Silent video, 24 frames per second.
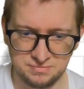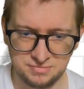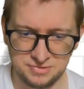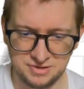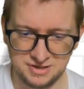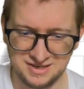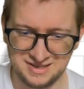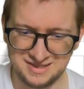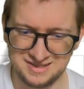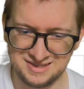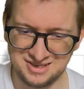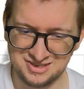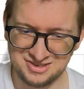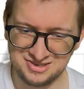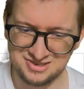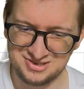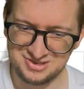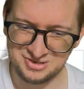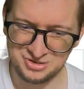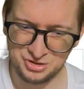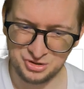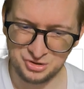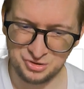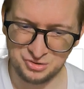but it doesn't
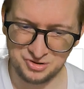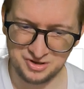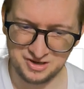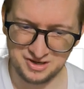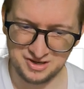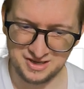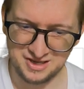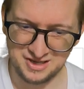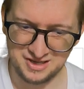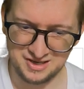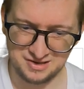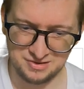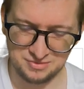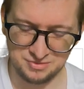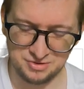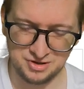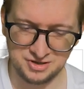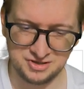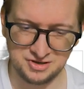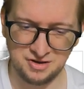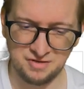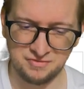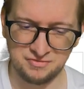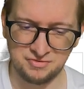show it
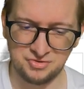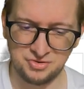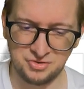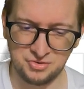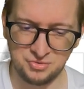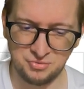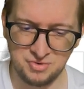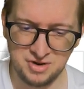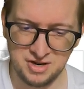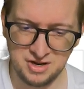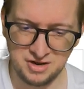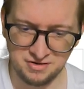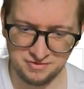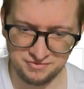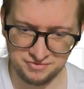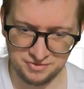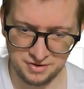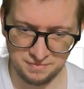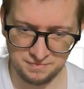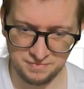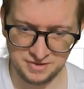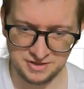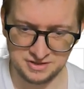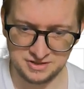because you have 3 of
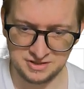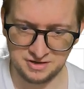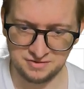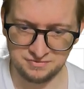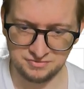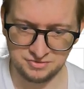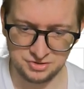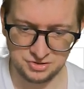them instead of